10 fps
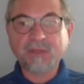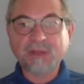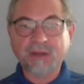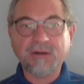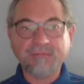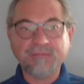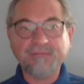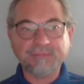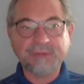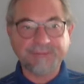um,
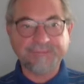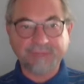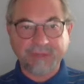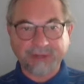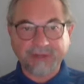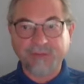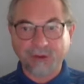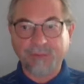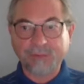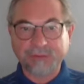if there is an
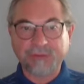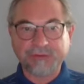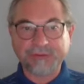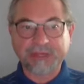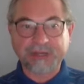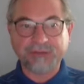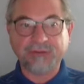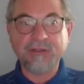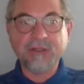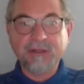optimal
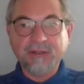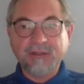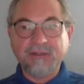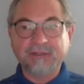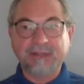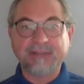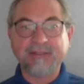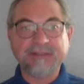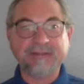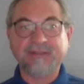schedule, that
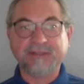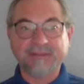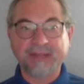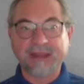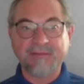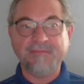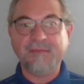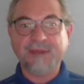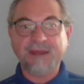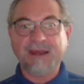is the same
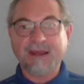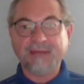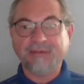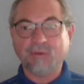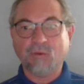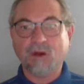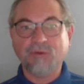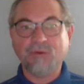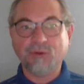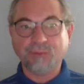as the
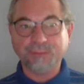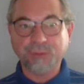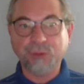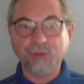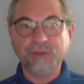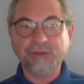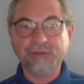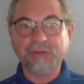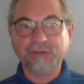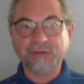one computed.
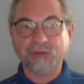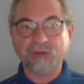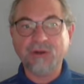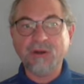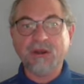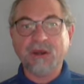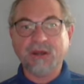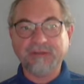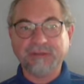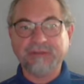So
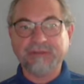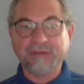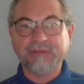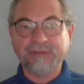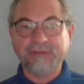uh, the, the, the,